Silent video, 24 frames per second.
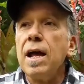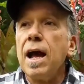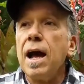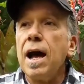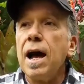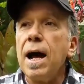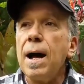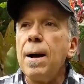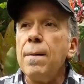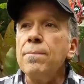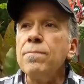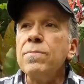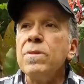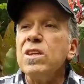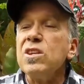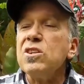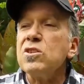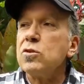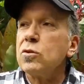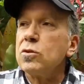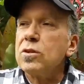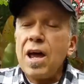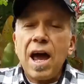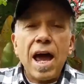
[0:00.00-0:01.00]

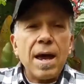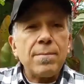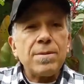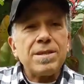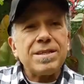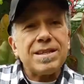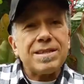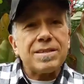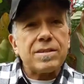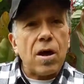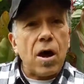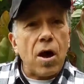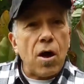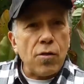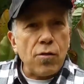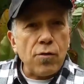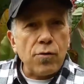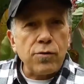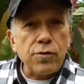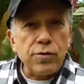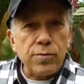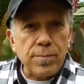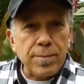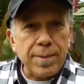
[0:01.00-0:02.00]
So time is this
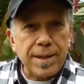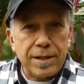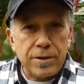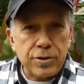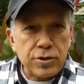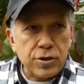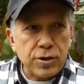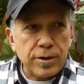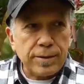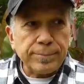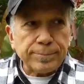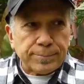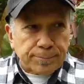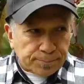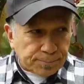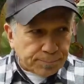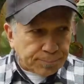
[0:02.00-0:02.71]
other dimension.